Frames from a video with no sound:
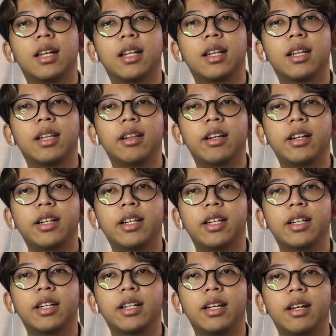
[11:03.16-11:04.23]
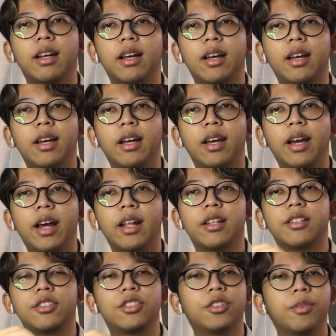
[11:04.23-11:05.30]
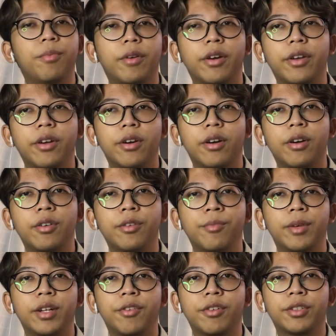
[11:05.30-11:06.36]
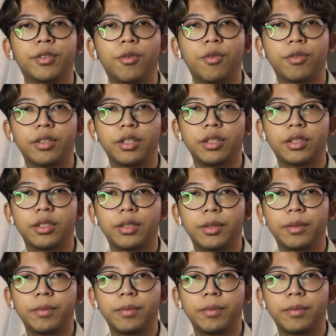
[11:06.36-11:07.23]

learning and superior human resources.